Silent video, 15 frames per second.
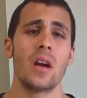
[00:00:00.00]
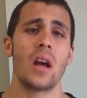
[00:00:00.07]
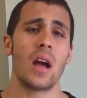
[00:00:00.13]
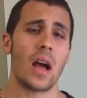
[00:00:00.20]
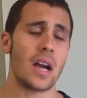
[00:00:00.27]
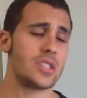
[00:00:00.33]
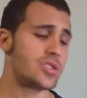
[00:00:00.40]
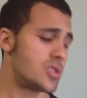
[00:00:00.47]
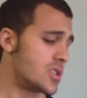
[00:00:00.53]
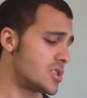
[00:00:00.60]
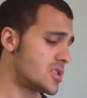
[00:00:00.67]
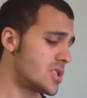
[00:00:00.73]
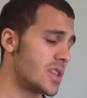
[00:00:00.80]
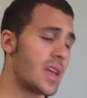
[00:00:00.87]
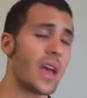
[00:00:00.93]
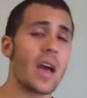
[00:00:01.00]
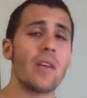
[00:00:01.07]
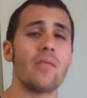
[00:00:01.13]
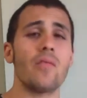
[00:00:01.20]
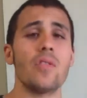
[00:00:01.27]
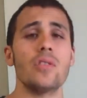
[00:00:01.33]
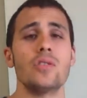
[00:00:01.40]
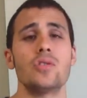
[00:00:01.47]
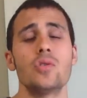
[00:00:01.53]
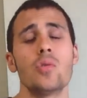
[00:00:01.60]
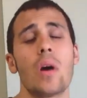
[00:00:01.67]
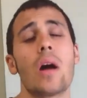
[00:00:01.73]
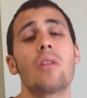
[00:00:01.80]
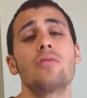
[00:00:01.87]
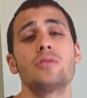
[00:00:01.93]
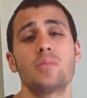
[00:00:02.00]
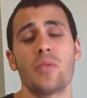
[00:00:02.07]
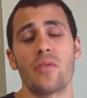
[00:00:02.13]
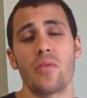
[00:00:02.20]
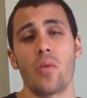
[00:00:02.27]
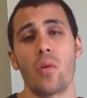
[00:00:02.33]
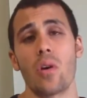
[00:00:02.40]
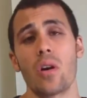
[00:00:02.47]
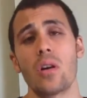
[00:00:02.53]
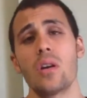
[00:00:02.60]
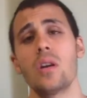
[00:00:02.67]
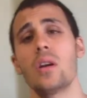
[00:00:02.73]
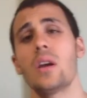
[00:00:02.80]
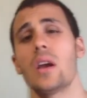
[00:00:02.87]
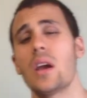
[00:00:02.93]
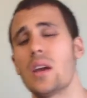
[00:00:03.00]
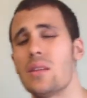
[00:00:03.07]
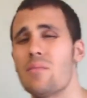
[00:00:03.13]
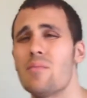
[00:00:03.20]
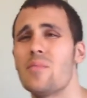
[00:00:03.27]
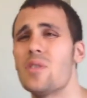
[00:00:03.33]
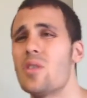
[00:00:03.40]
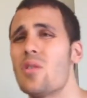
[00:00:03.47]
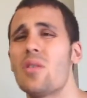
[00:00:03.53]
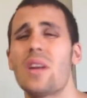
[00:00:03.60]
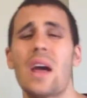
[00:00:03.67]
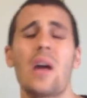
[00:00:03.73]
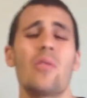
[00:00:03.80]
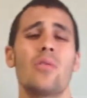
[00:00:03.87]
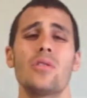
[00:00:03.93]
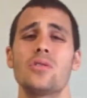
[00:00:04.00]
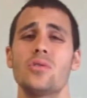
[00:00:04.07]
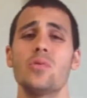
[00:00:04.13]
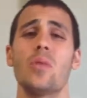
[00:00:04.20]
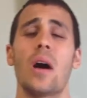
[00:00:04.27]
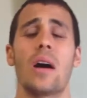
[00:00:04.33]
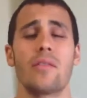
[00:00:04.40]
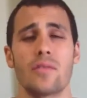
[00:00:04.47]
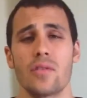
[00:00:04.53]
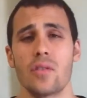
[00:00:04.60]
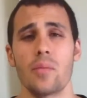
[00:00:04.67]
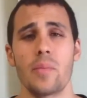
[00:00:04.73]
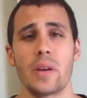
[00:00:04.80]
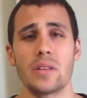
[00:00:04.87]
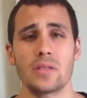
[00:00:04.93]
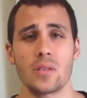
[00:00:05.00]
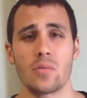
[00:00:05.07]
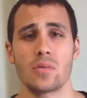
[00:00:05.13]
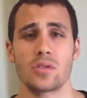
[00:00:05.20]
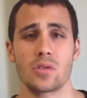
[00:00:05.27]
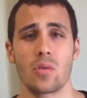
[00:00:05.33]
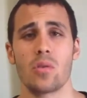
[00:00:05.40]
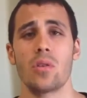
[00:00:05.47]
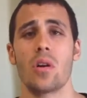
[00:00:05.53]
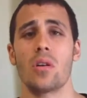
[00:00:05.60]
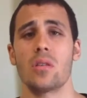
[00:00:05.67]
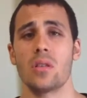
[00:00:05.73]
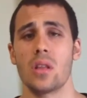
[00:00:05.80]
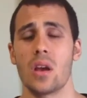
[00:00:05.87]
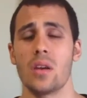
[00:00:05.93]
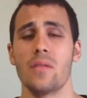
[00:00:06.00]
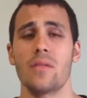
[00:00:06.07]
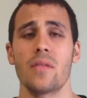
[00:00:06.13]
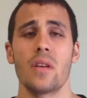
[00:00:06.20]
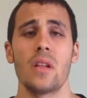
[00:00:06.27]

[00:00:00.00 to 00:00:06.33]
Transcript: I traditionally have one 2 hours before, and an hour or 2 after, depends on what's going on in life.